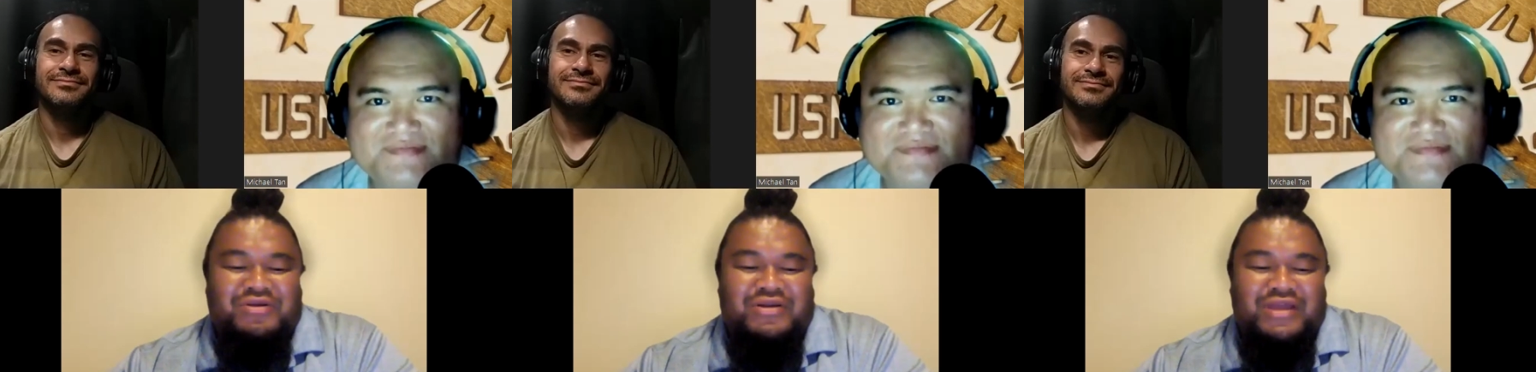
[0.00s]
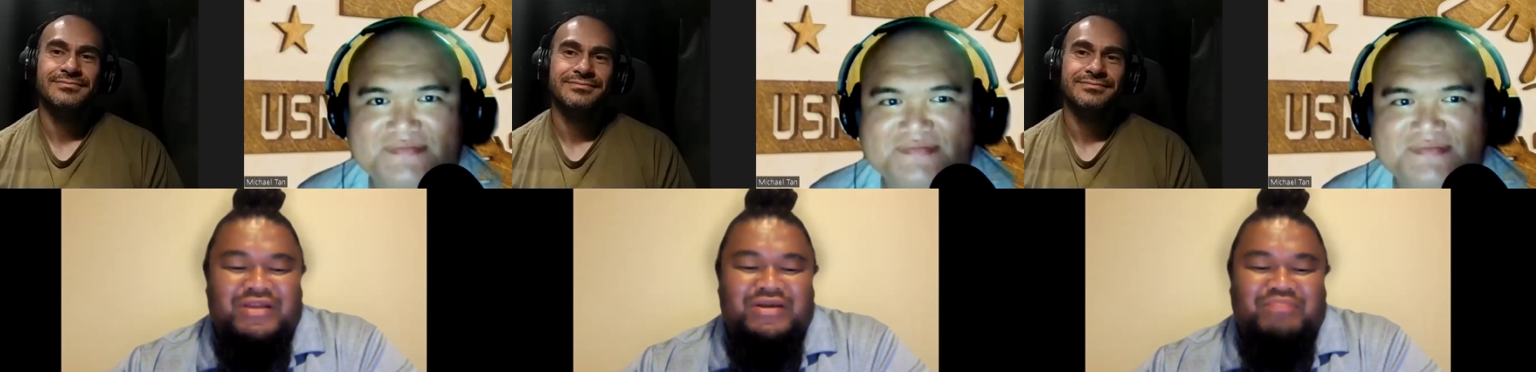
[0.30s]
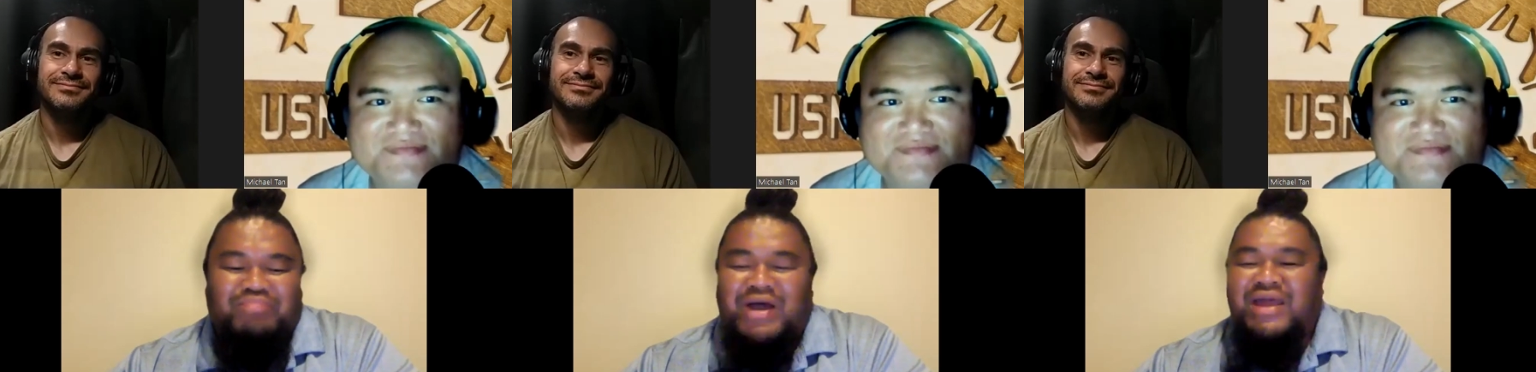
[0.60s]
Speaker 1: going to end
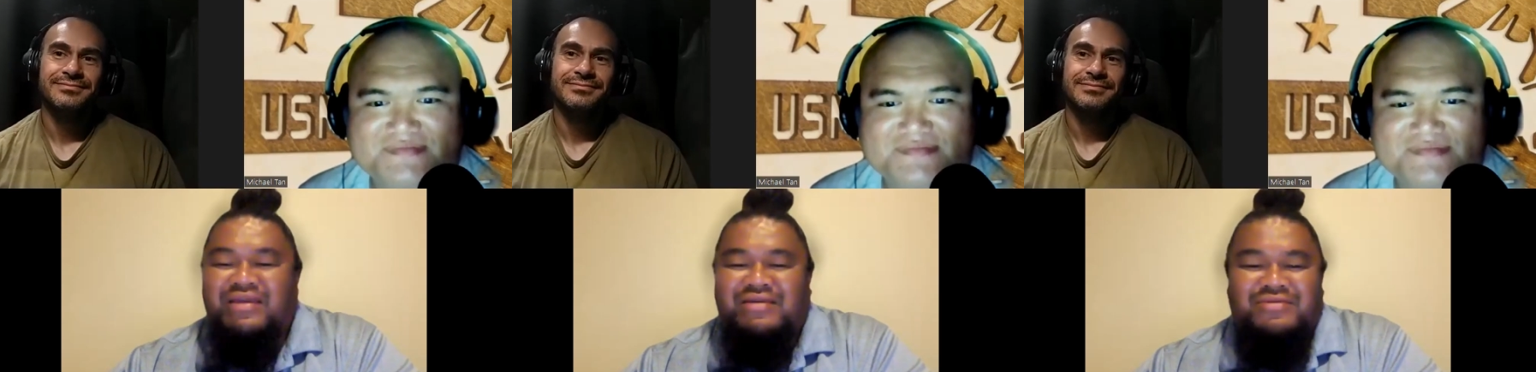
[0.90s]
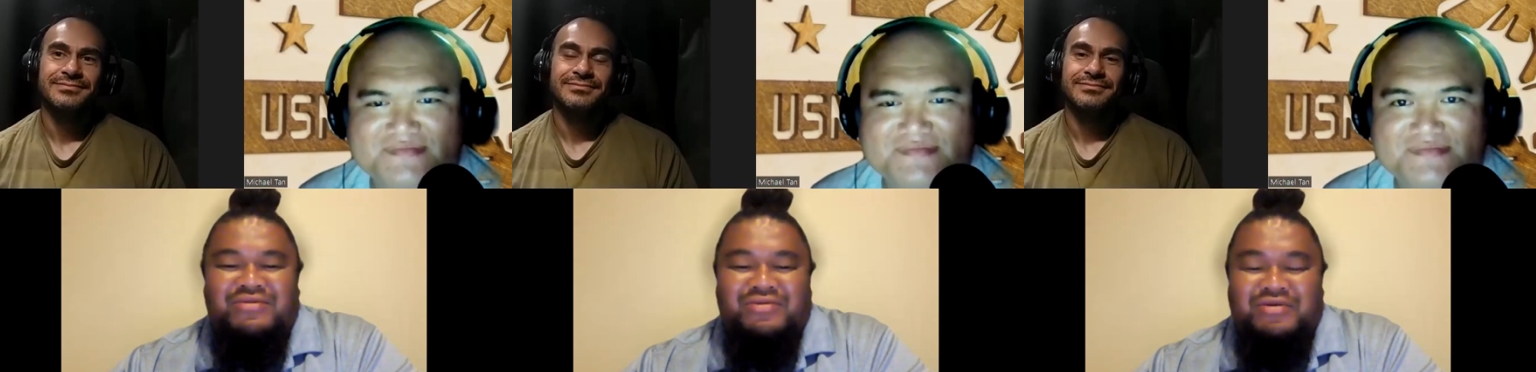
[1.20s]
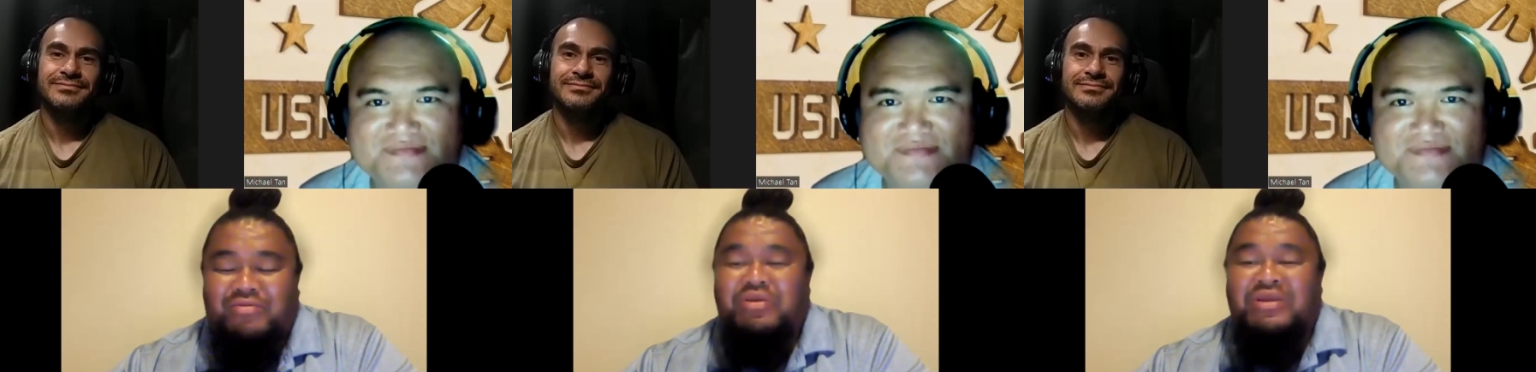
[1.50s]
up buying
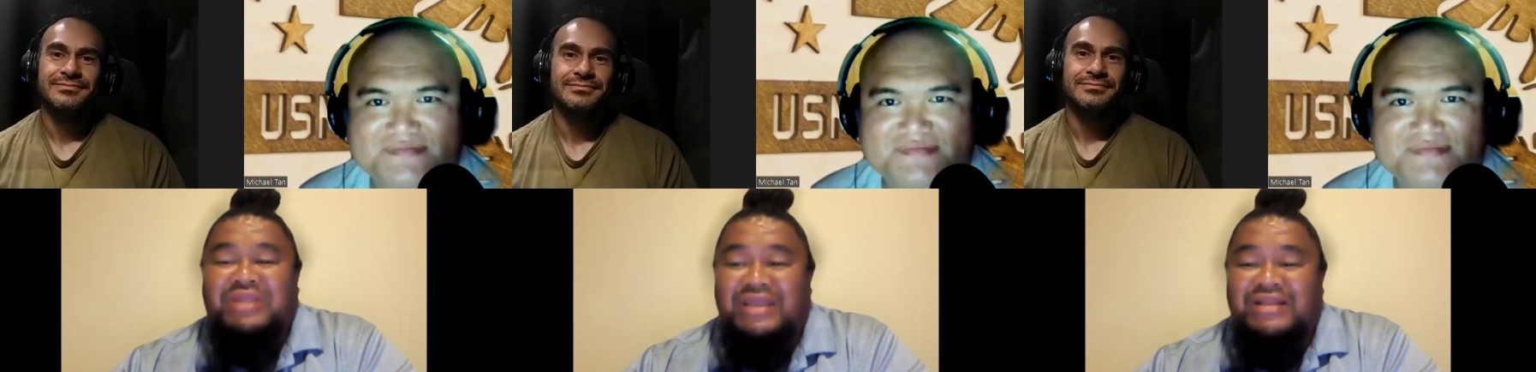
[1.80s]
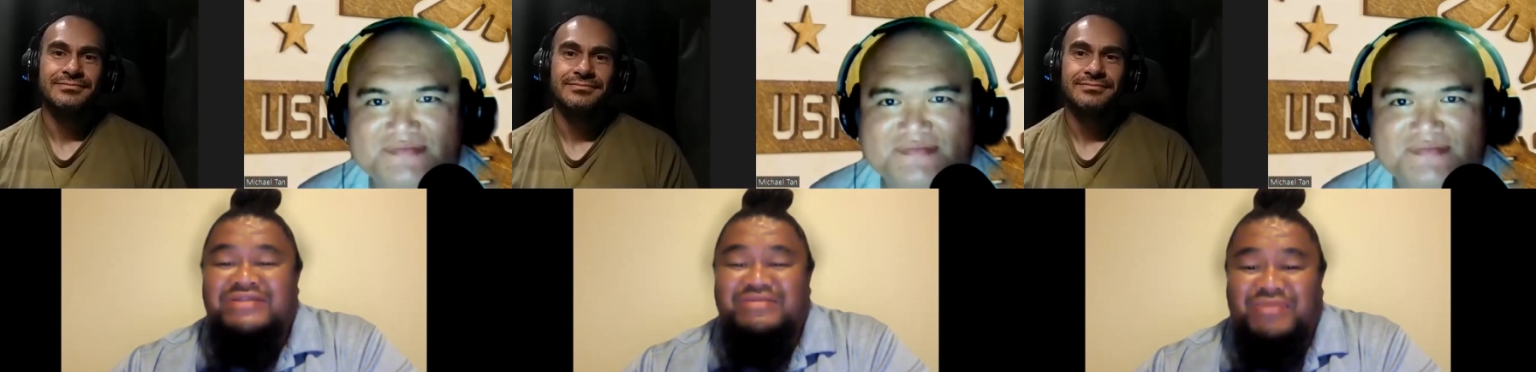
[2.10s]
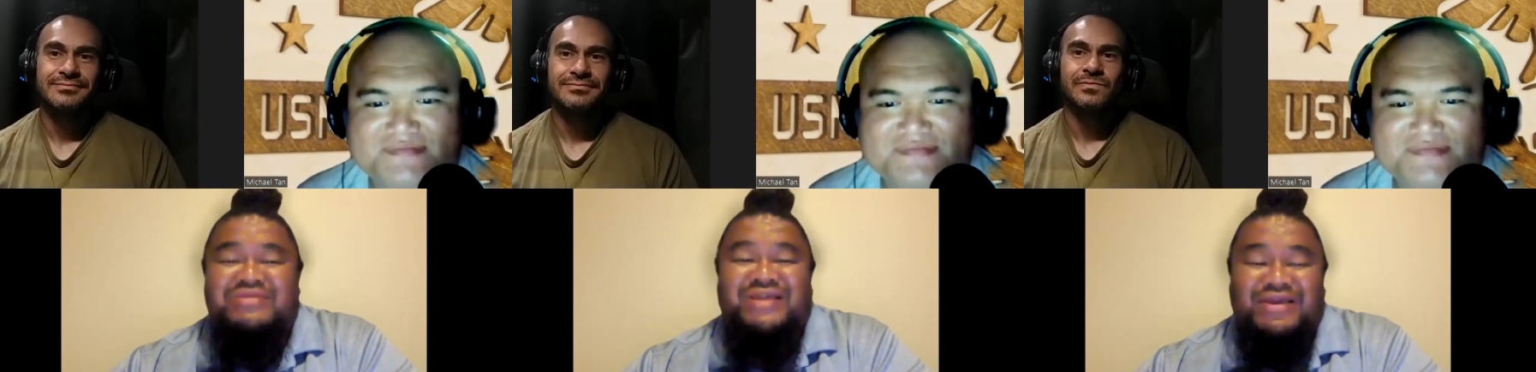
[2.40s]
ridiculous
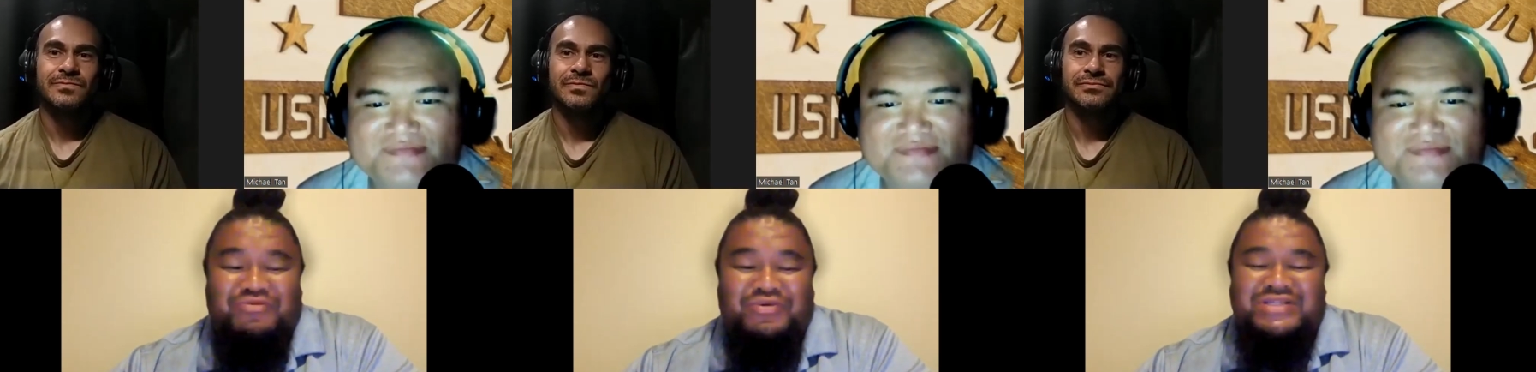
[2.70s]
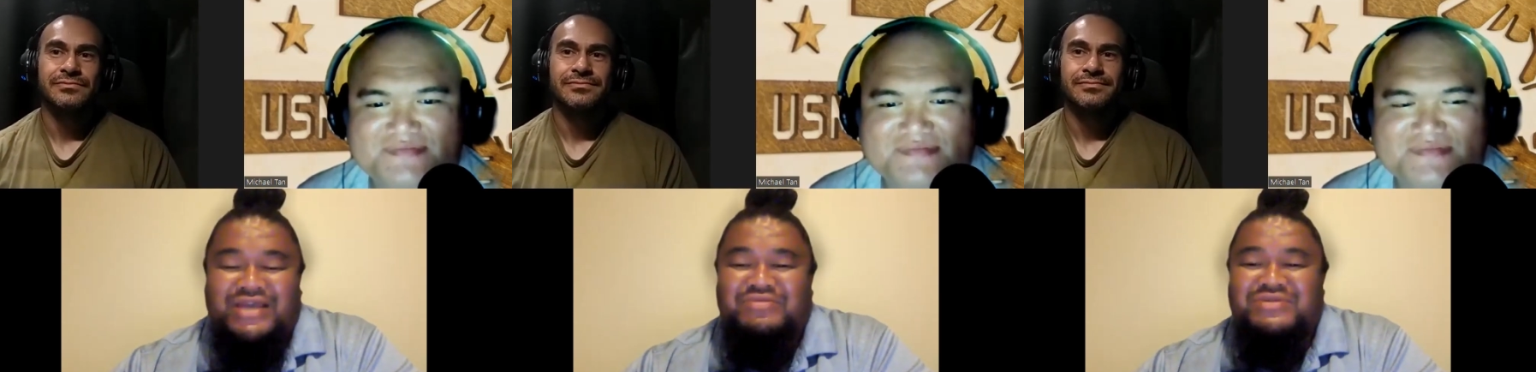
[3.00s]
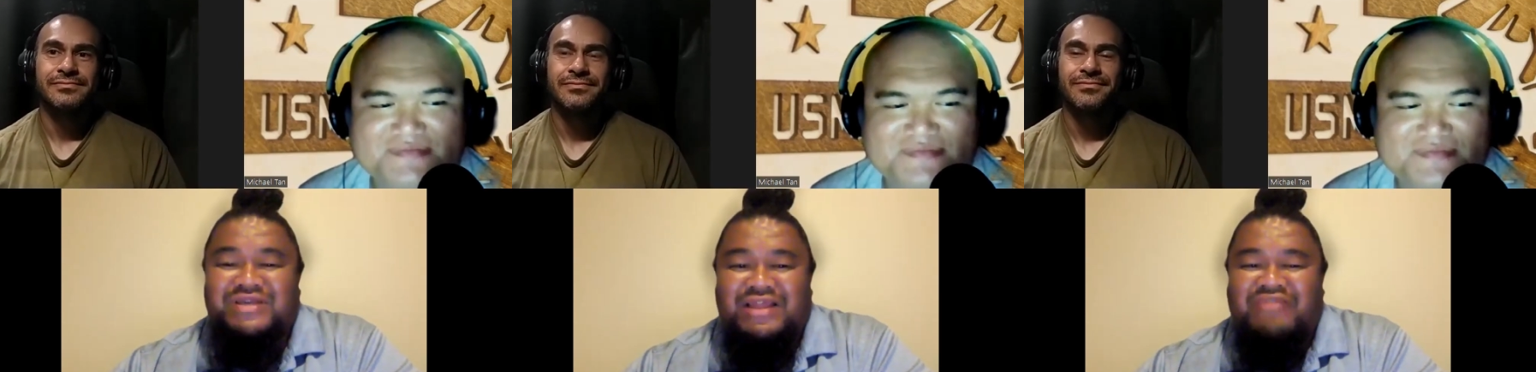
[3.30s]
amounts, like what Tan was
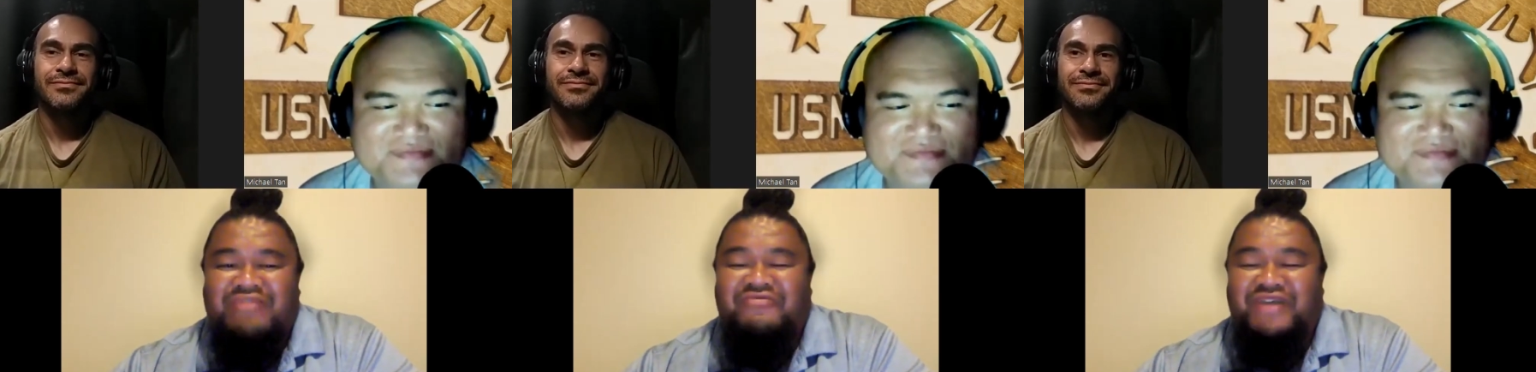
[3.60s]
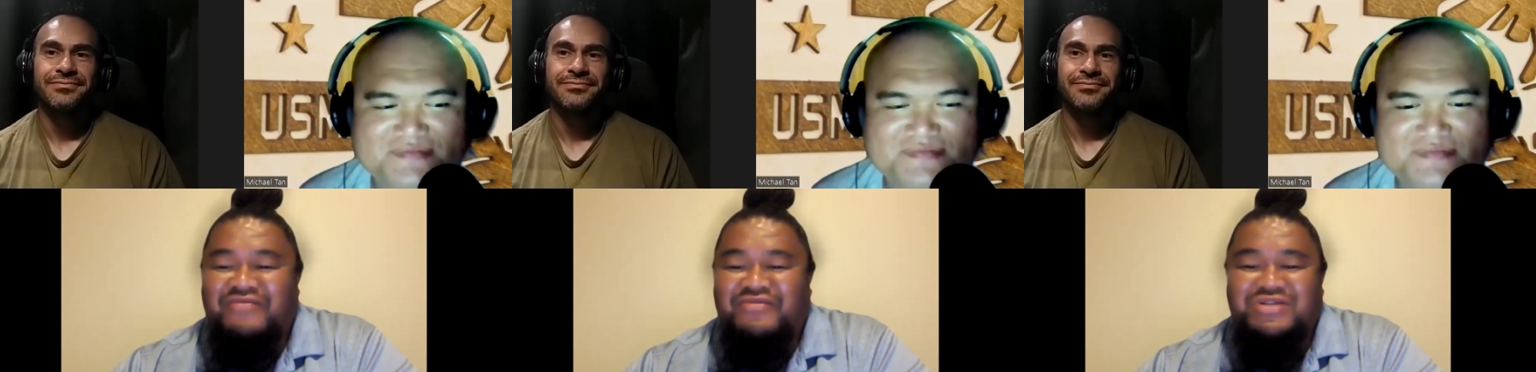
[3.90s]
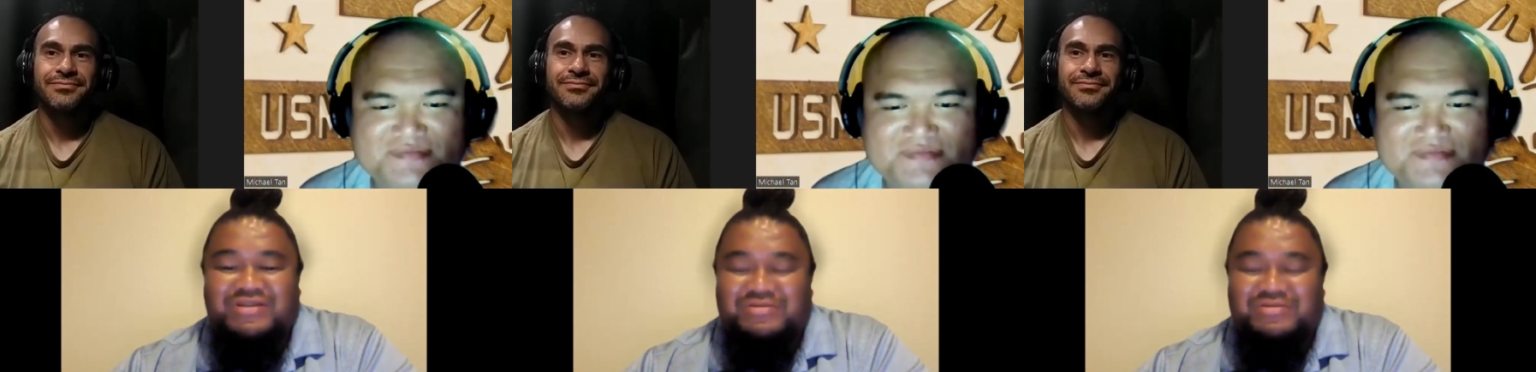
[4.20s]
saying, like five hundred.